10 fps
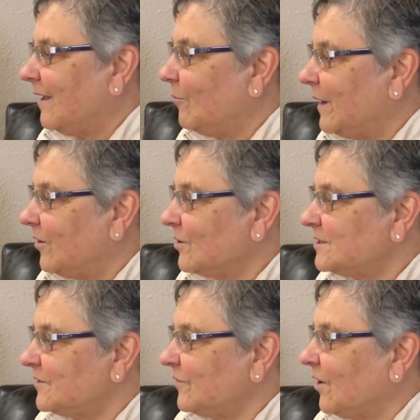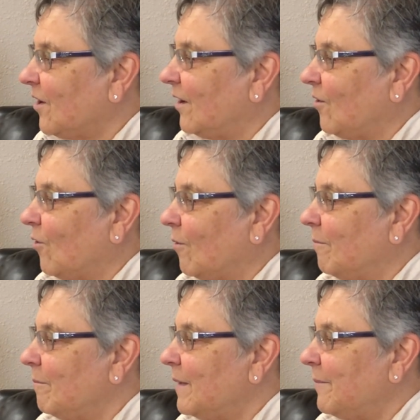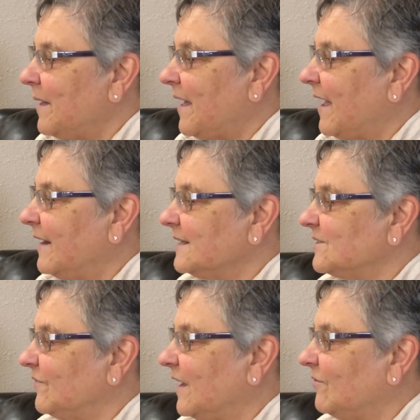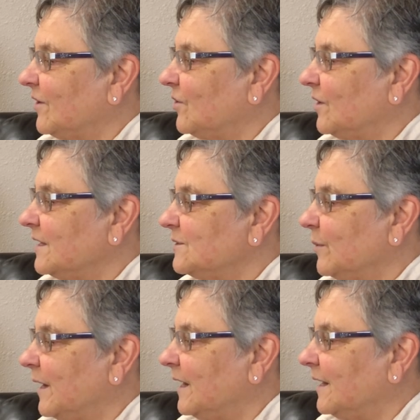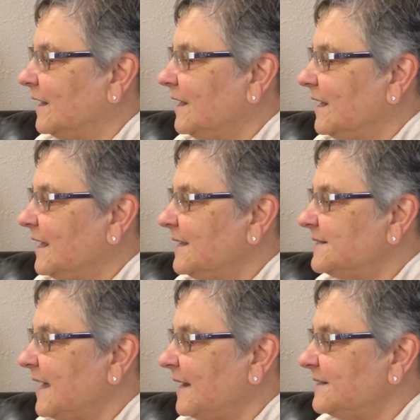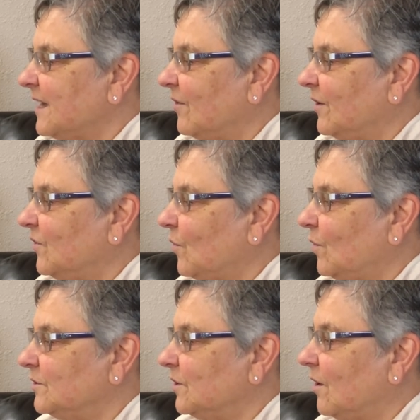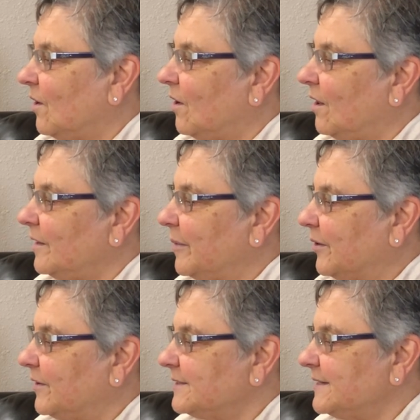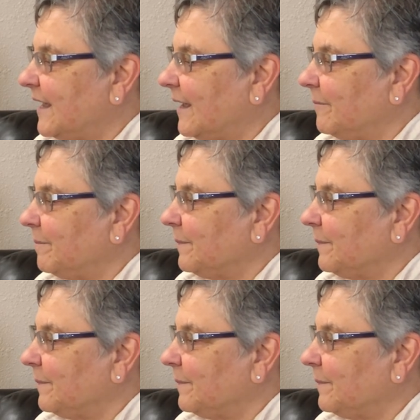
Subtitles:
When Christopher got home, Mama had his favorite cookies waiting. He sat down and told her all about his day.